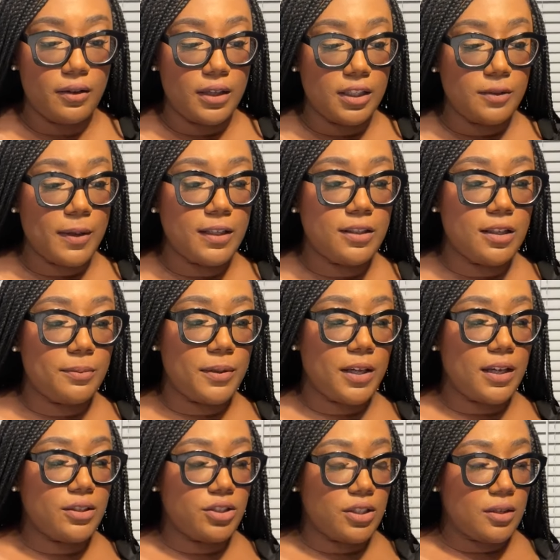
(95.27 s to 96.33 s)
Especially
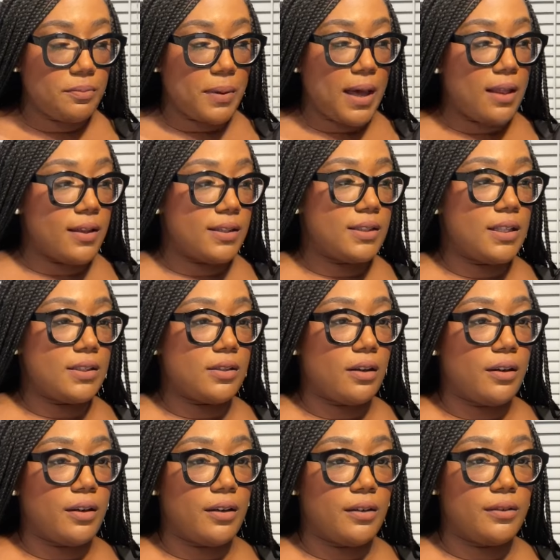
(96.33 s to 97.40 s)
because she balances
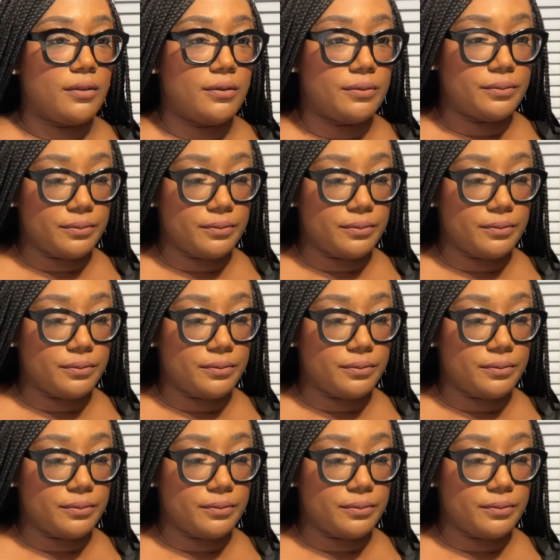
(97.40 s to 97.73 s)
her